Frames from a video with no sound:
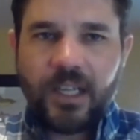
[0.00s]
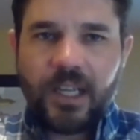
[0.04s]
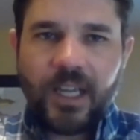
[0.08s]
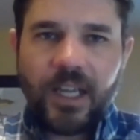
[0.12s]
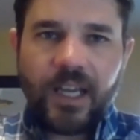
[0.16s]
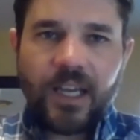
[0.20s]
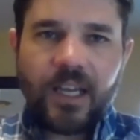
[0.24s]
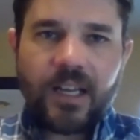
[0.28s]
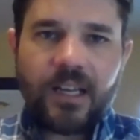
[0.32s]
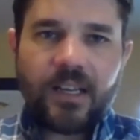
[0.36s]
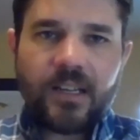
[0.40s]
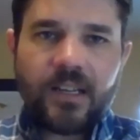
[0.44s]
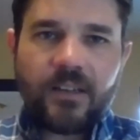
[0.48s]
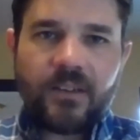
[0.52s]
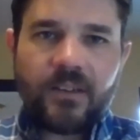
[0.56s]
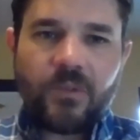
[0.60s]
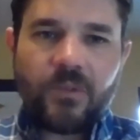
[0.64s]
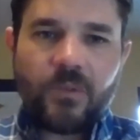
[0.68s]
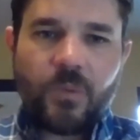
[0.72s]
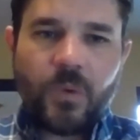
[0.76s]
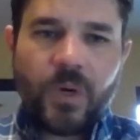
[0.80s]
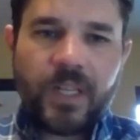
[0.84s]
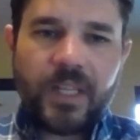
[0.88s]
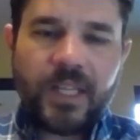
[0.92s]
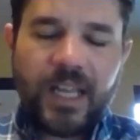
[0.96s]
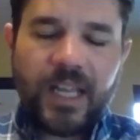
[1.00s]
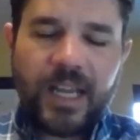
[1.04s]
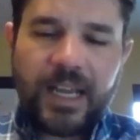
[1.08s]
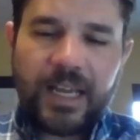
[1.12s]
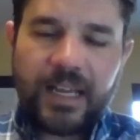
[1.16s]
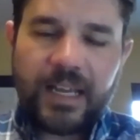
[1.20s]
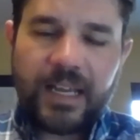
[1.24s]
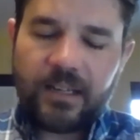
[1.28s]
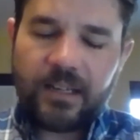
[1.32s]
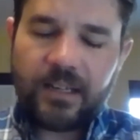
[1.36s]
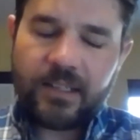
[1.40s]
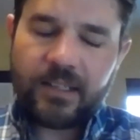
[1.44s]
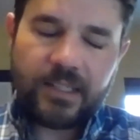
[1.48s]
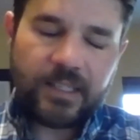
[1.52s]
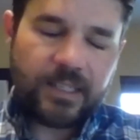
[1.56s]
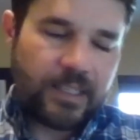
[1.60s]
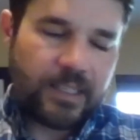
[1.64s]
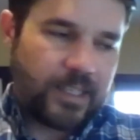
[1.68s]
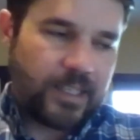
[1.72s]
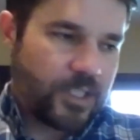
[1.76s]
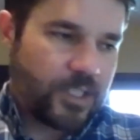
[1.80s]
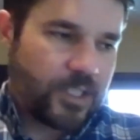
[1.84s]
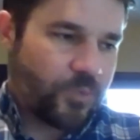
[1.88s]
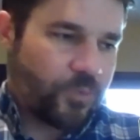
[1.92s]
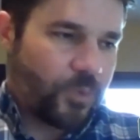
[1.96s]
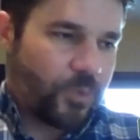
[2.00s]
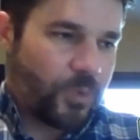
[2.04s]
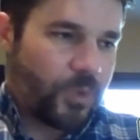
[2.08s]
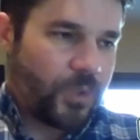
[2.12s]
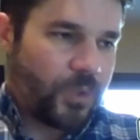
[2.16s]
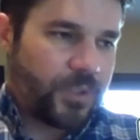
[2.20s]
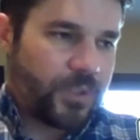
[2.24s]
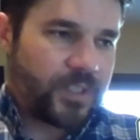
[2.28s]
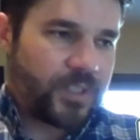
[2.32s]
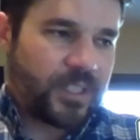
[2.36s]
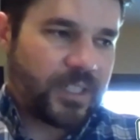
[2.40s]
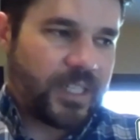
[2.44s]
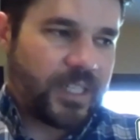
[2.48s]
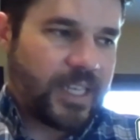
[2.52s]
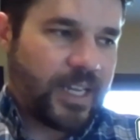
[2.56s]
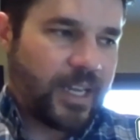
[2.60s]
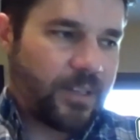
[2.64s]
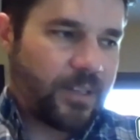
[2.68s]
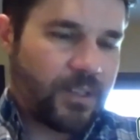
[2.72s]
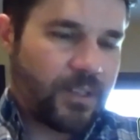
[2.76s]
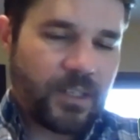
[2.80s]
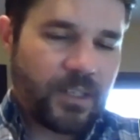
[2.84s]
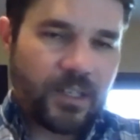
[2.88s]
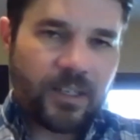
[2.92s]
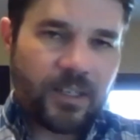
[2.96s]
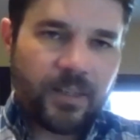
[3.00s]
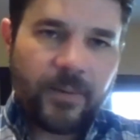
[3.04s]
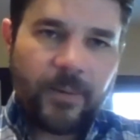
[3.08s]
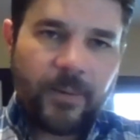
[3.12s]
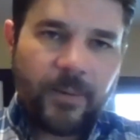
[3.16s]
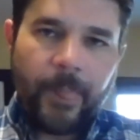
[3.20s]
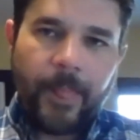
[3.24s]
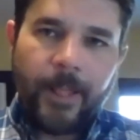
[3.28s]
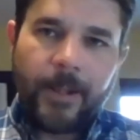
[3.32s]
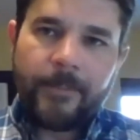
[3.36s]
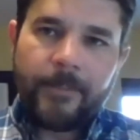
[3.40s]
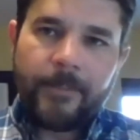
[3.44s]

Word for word: and when that gets rolled together